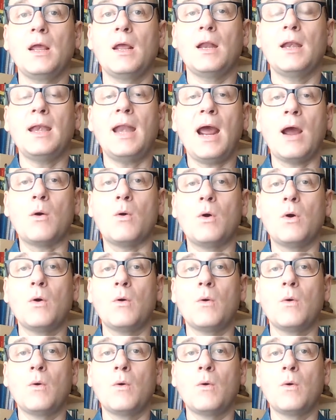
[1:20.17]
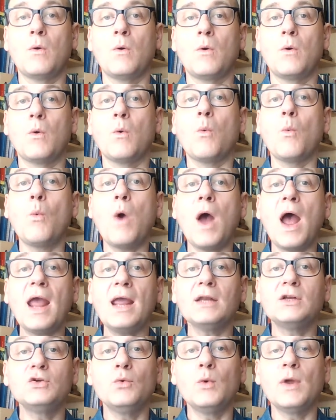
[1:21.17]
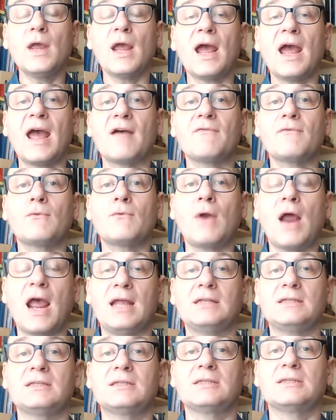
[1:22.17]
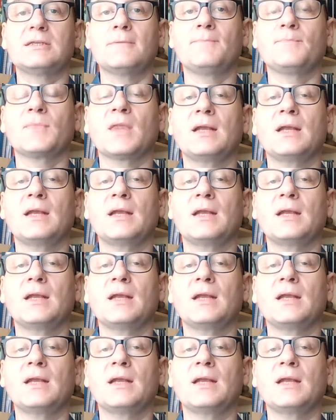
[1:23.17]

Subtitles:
Now, why do we have rights?